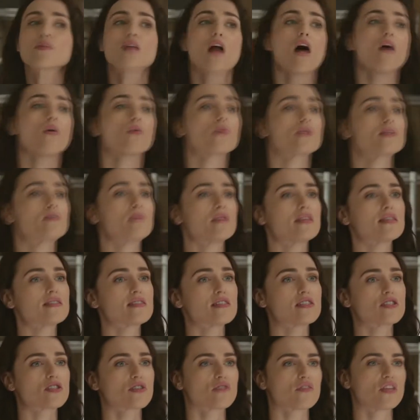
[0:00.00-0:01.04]
will always be the
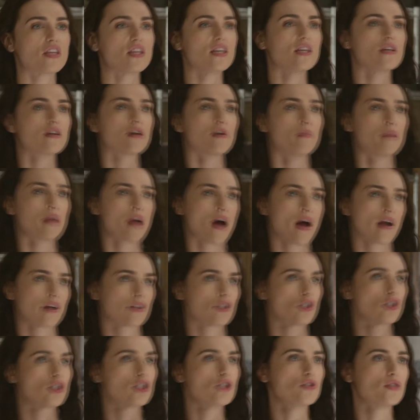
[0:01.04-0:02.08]
sister of the
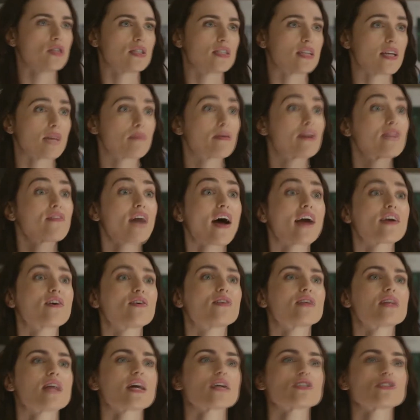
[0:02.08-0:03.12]
egomaniacal lunatic. But if I go
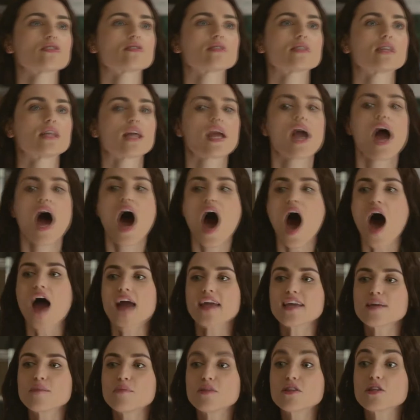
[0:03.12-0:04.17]
to National City,
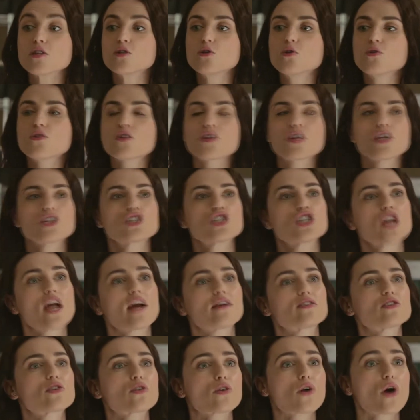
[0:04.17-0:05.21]
I can be the Luthor that
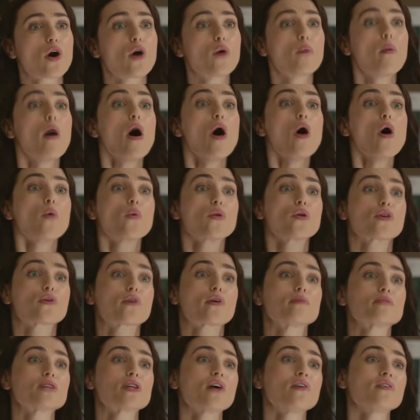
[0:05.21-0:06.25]
shares her home with a
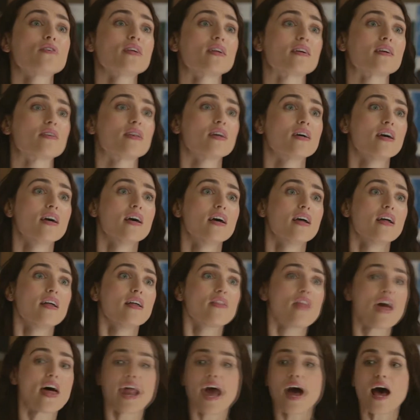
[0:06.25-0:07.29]

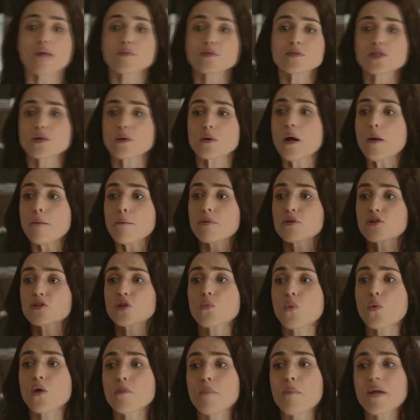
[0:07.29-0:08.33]
Kryptonian, that helps her put the
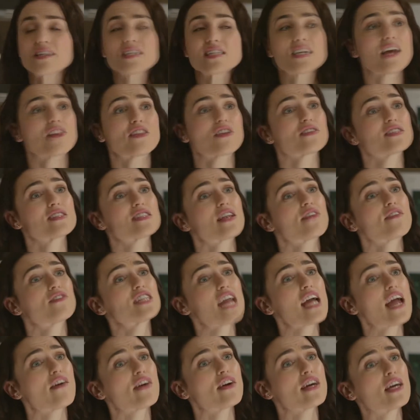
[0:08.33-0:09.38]
world back together instead of
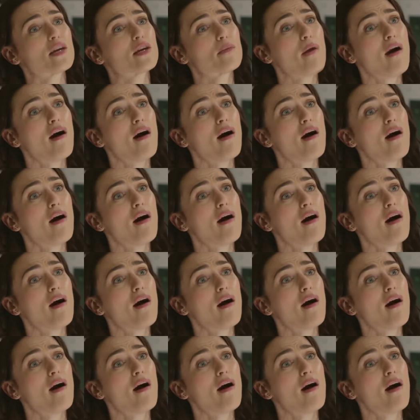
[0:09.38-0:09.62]
tearing it